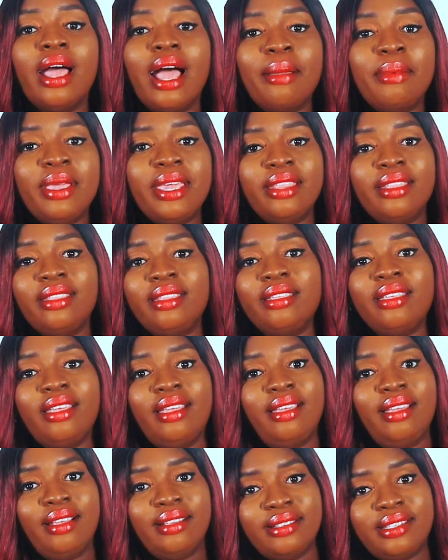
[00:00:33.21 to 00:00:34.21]
I mean,
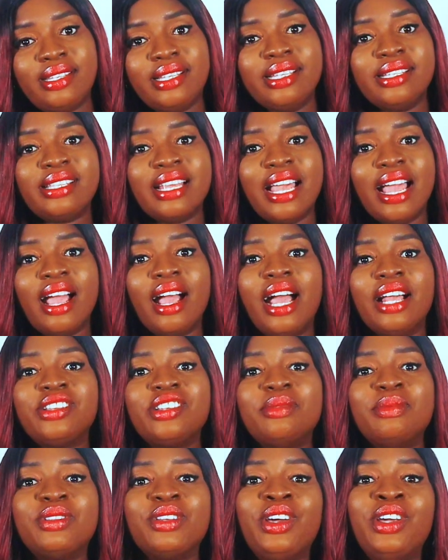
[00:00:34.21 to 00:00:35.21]
since I
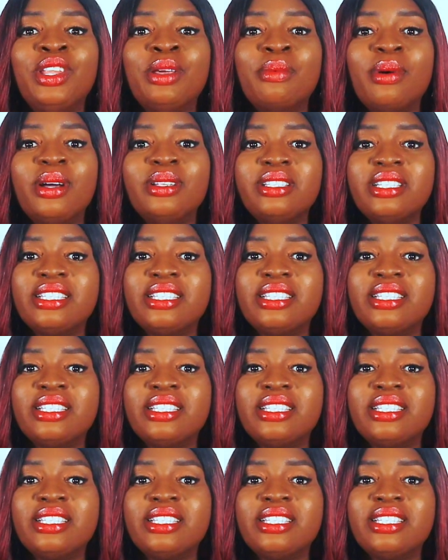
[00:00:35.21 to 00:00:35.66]
actually been talking about